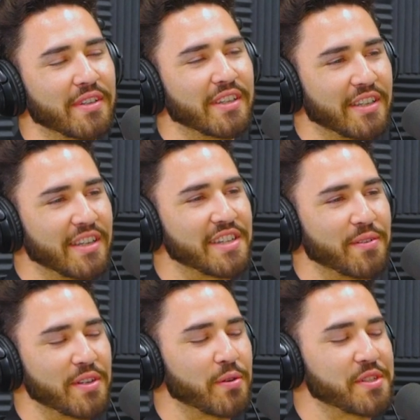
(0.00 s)
Right. He's
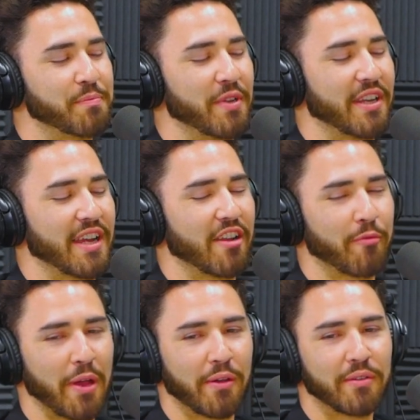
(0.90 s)
he's always been kind of
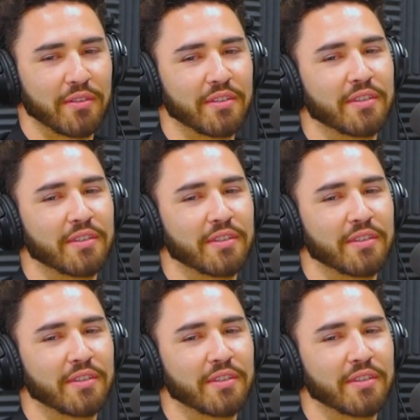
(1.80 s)
about